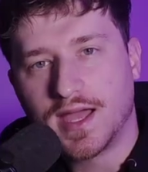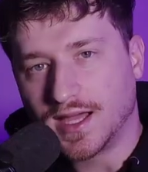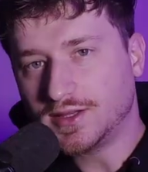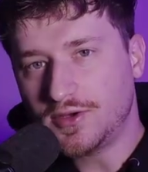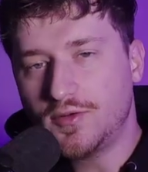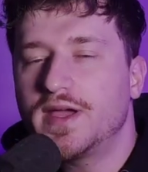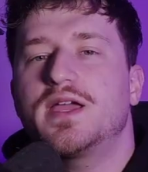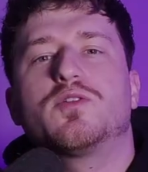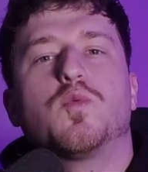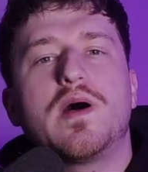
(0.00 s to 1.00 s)
Hello
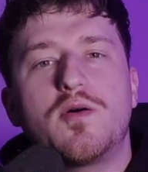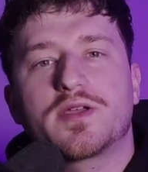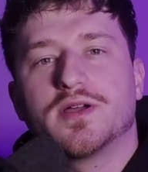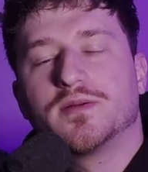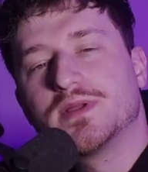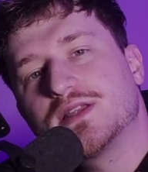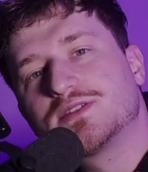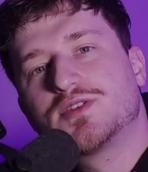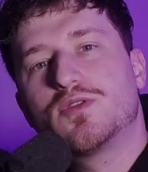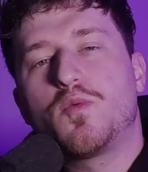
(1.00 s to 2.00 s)
and welcome
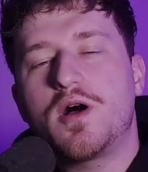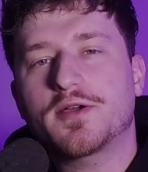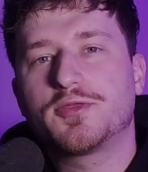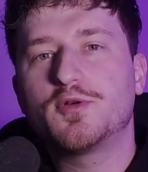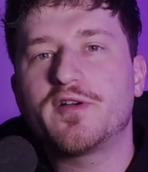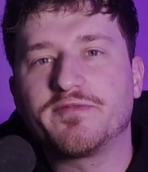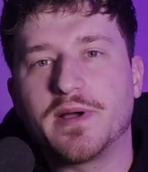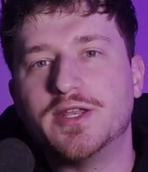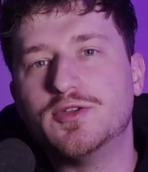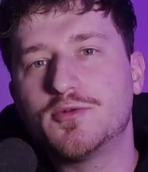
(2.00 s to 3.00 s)
to the walkthrough of
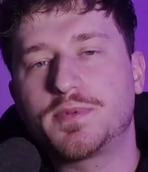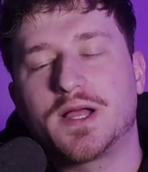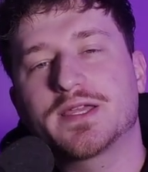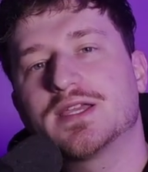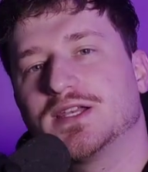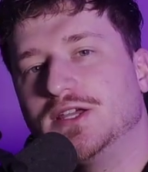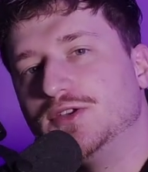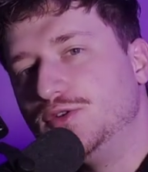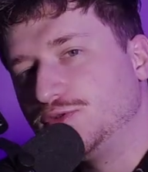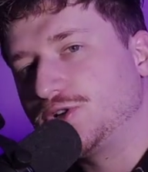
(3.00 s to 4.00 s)
my new plugin,
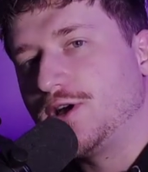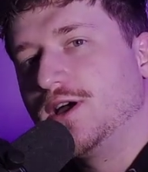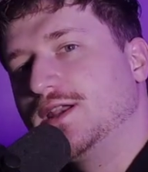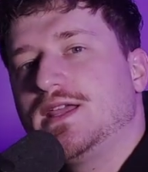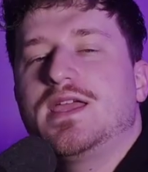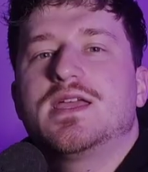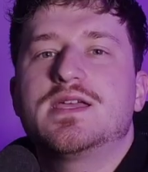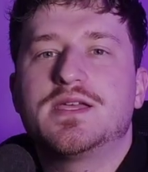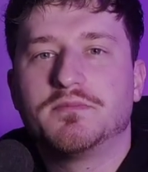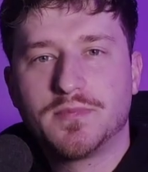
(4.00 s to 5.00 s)
Neutron,
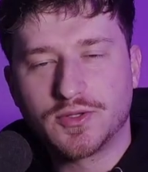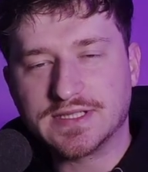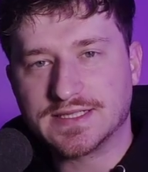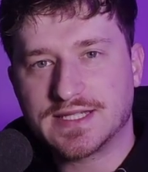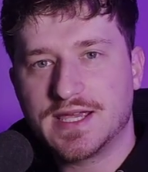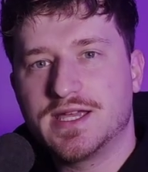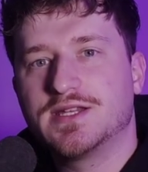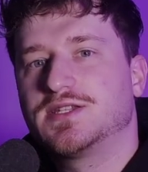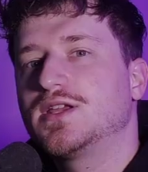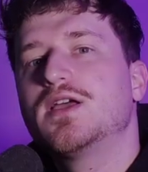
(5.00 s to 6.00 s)
a
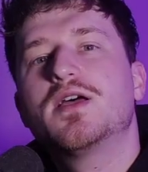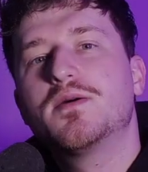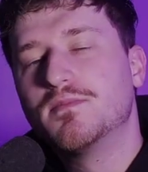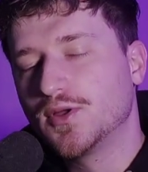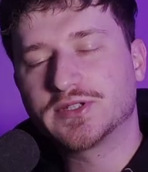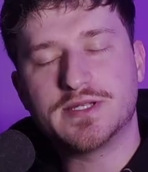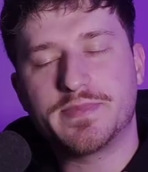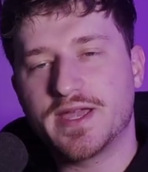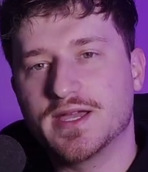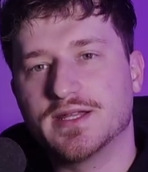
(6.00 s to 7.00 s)
multi-stage,
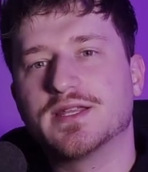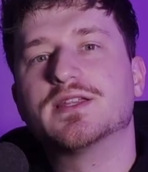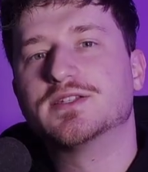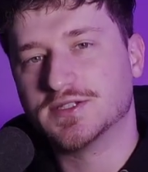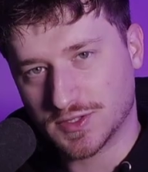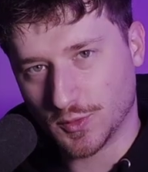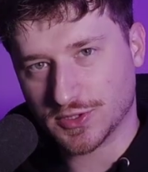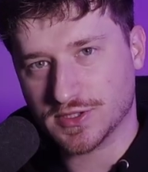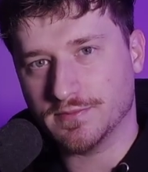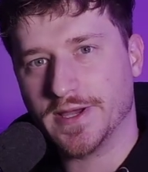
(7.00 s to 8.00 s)
multi-band
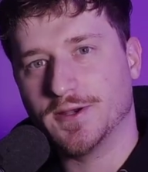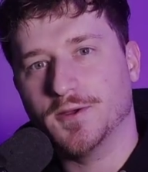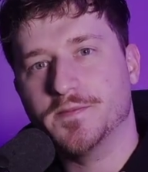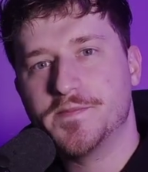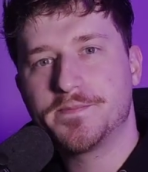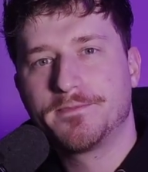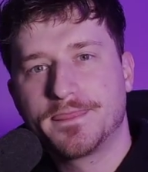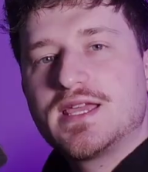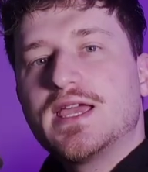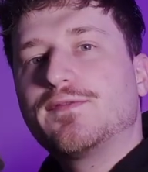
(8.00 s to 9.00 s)
distortion pedal.
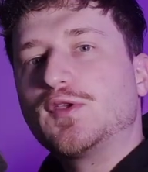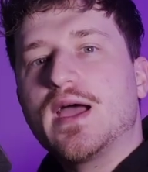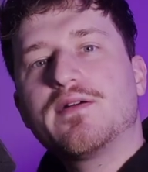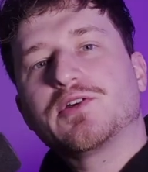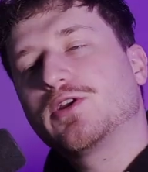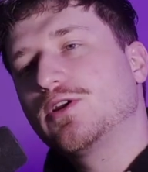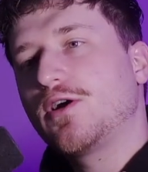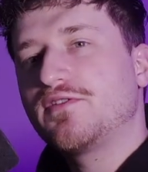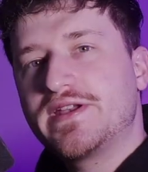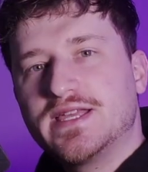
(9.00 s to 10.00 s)
If you haven't heard it
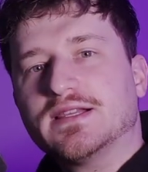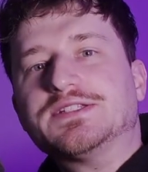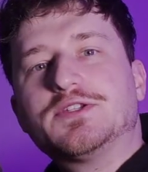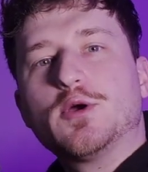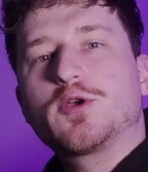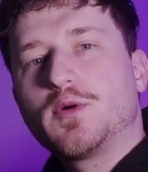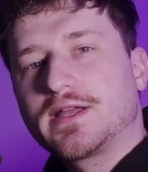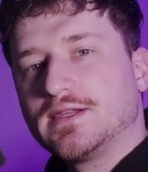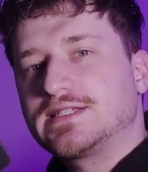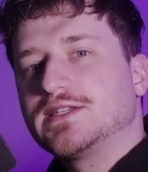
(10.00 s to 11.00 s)
already, let's do a
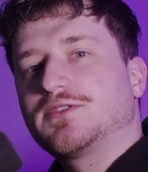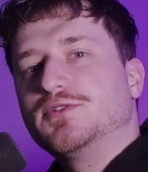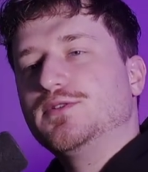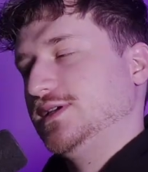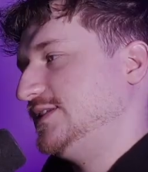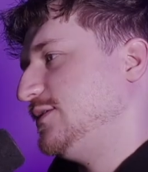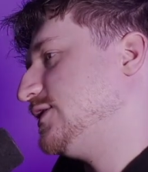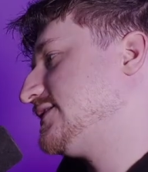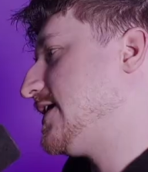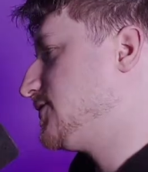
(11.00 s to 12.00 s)
quick listen through and see what
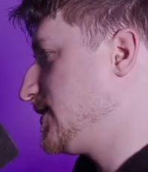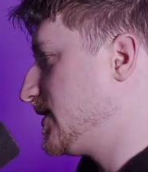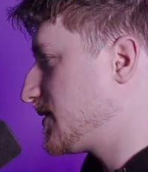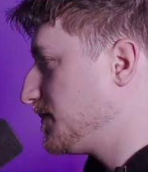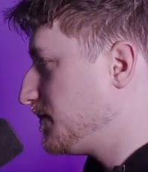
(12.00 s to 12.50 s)
it sounds like.